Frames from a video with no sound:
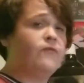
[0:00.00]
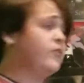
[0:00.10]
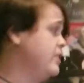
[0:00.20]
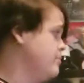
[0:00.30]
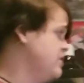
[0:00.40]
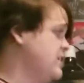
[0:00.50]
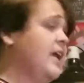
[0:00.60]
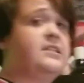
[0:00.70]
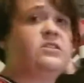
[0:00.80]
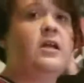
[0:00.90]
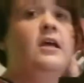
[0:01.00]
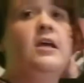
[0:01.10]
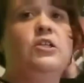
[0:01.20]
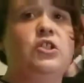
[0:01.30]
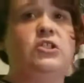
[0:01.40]
for them to taste,
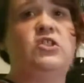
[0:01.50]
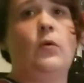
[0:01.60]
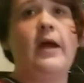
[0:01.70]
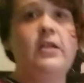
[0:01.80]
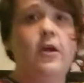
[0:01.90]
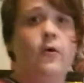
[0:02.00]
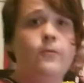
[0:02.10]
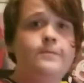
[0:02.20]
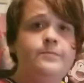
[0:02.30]
just so I know.